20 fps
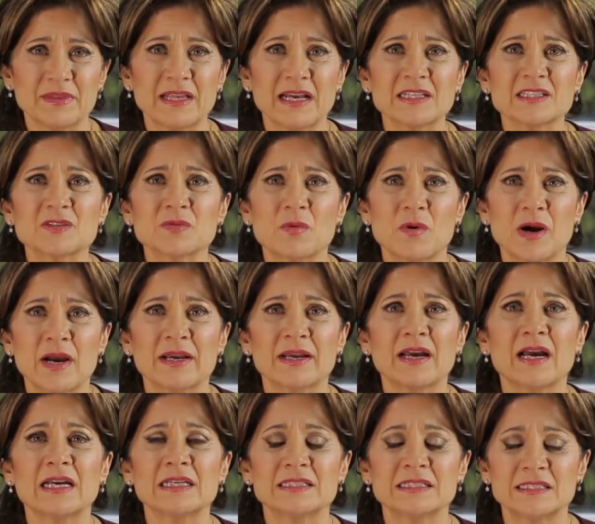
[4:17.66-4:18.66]
That's why
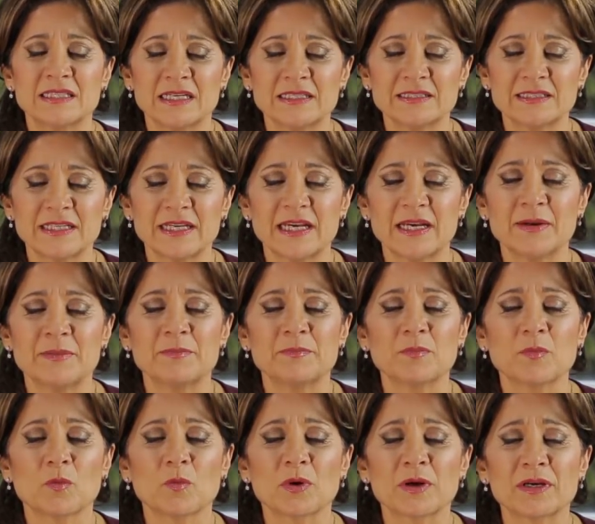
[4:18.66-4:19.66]
I said to him,
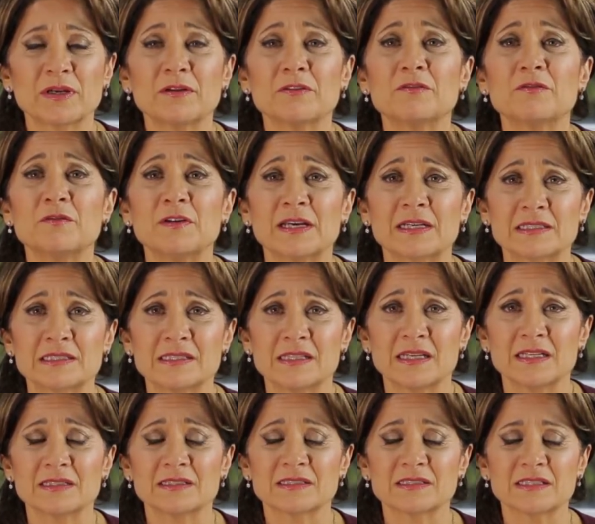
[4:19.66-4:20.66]
"We're going to fix
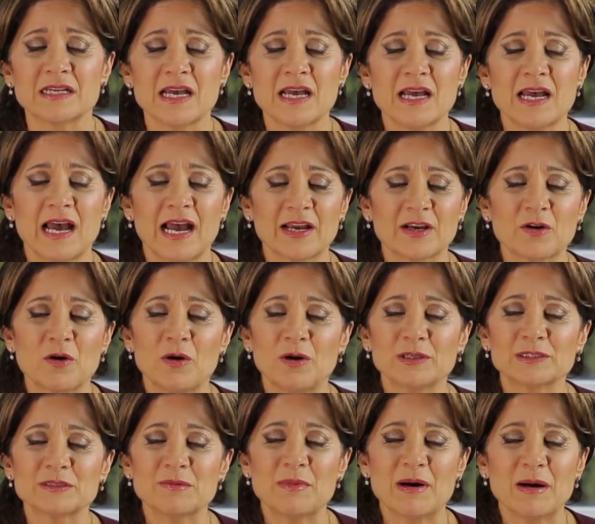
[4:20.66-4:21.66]
this." I
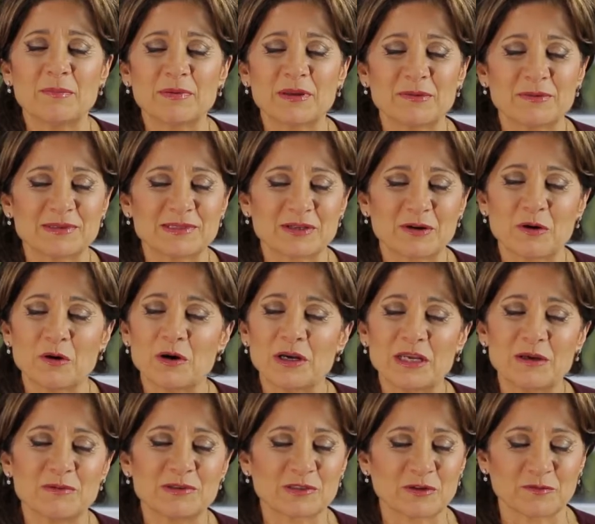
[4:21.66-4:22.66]
called him up. He was
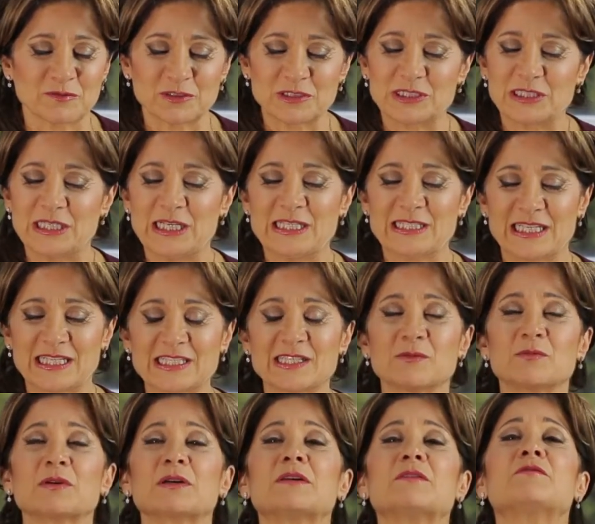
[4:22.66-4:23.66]
he was overseas. I
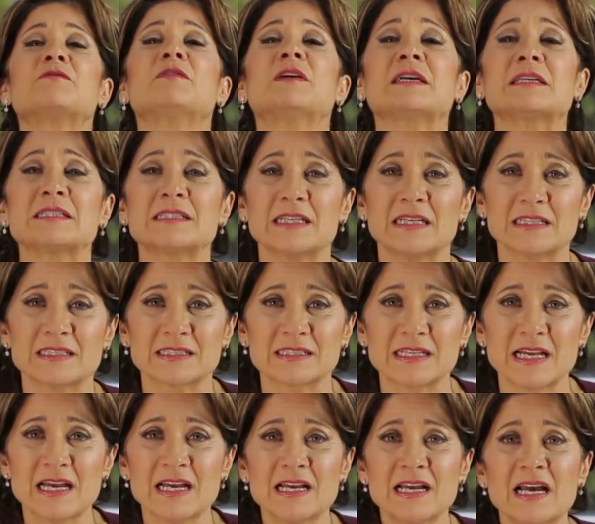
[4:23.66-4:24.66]
said, "We're going to fix this."
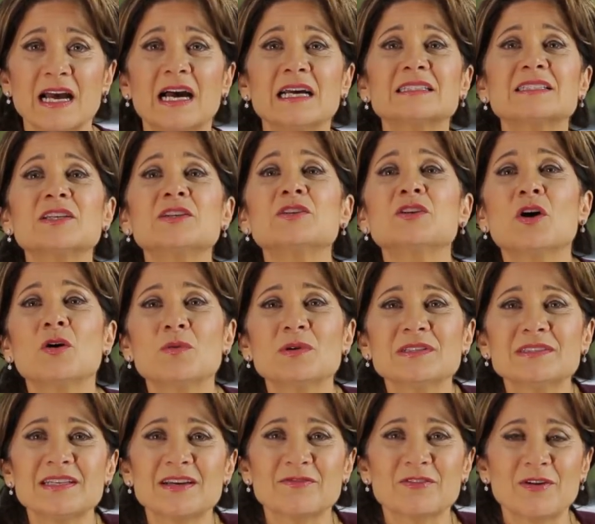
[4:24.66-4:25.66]
I said, "No
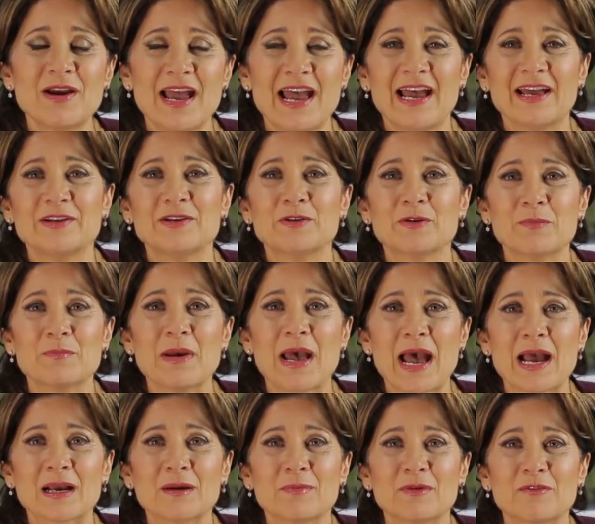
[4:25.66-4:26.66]
one's ever had your
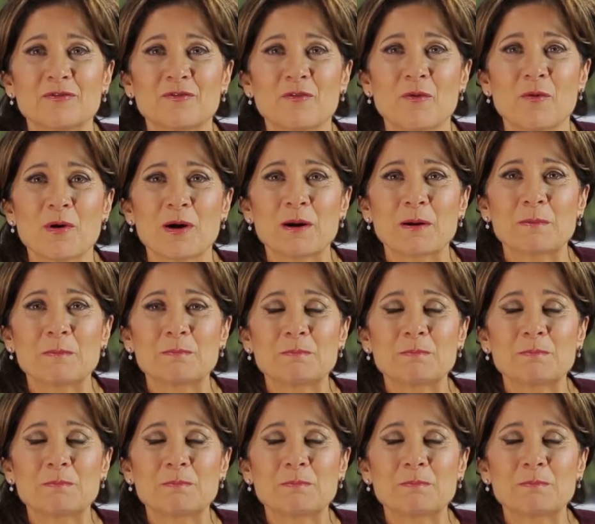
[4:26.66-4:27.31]
back before.